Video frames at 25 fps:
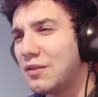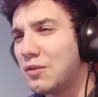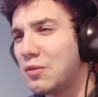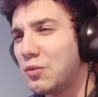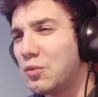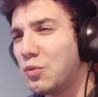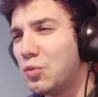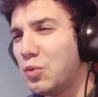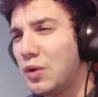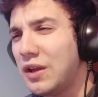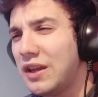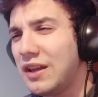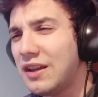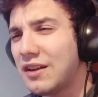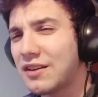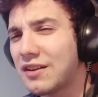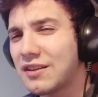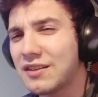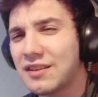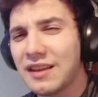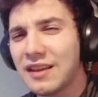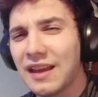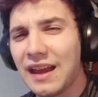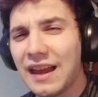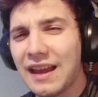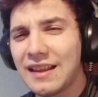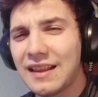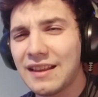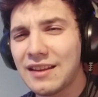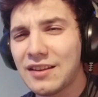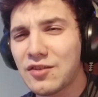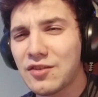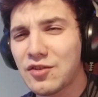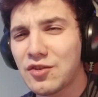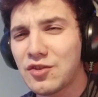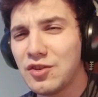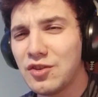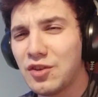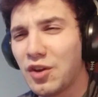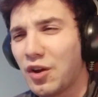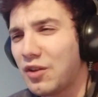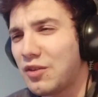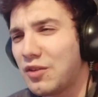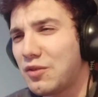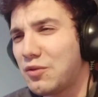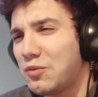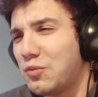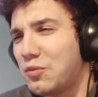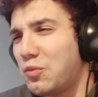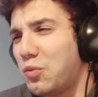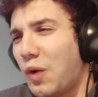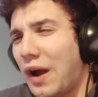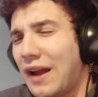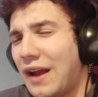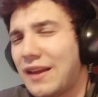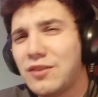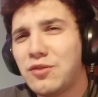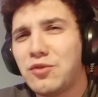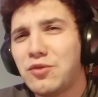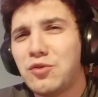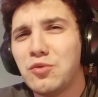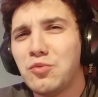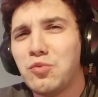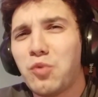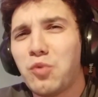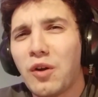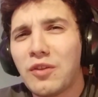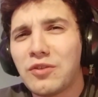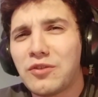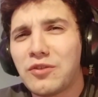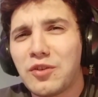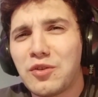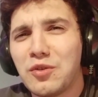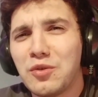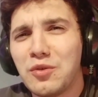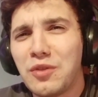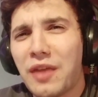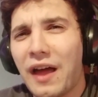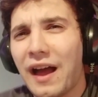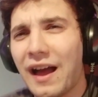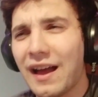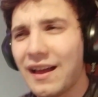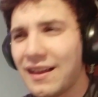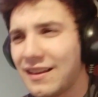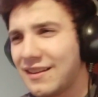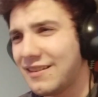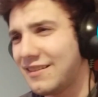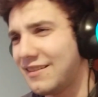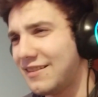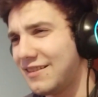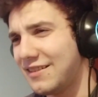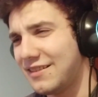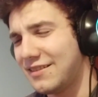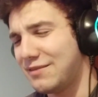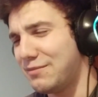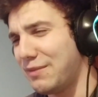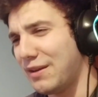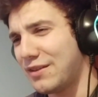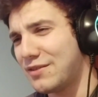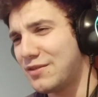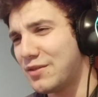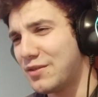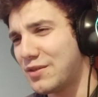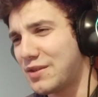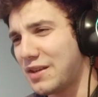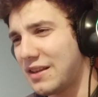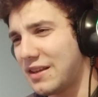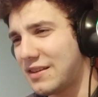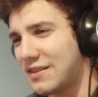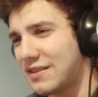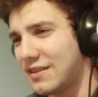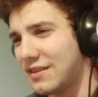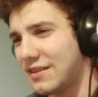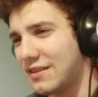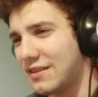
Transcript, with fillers: weird and is not... Why do you want to do that? Makes no sense.